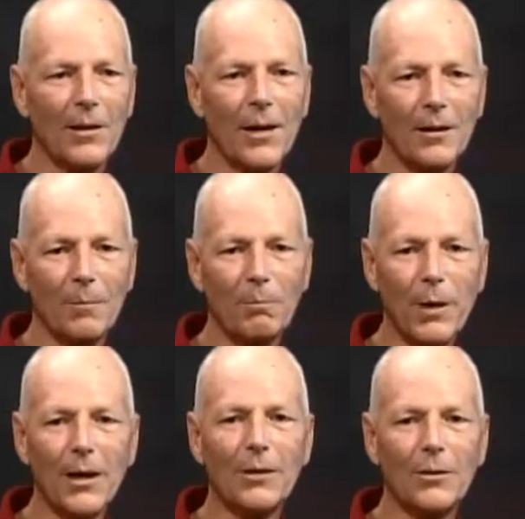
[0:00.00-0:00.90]
And
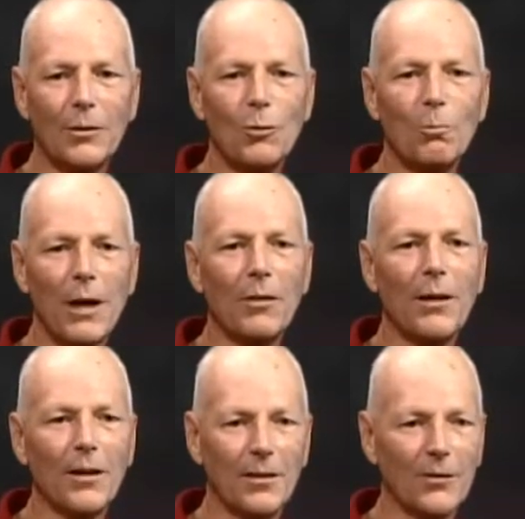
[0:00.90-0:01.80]
the 2 big
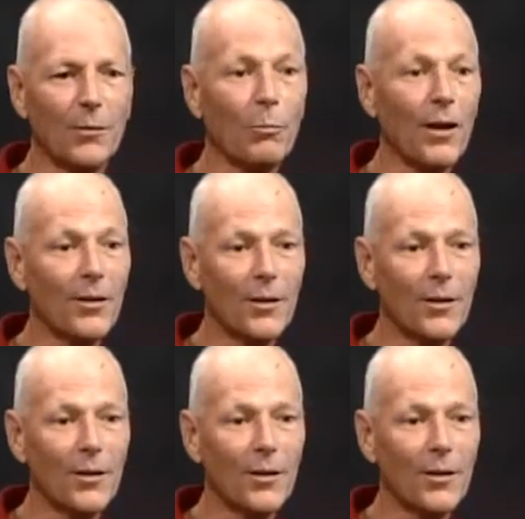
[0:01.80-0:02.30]
things that suppress